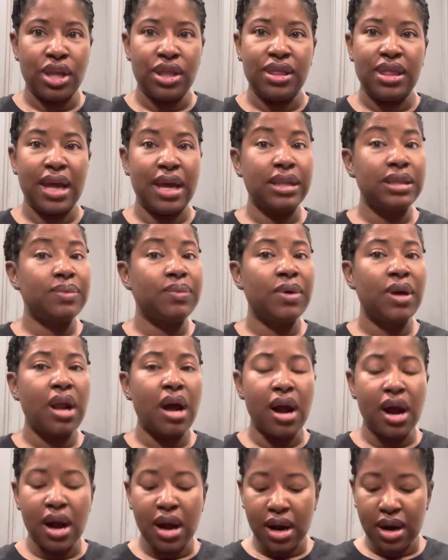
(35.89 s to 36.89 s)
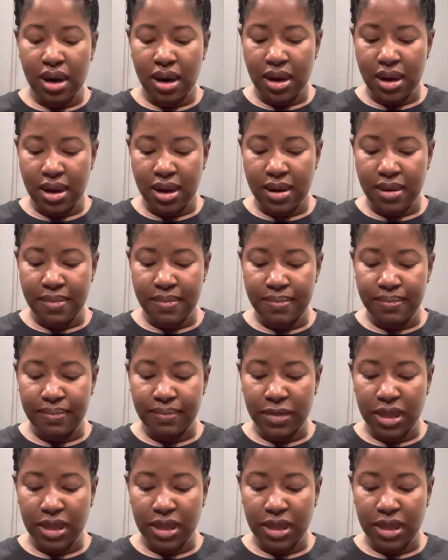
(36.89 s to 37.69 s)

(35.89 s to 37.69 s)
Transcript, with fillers: That's what our um,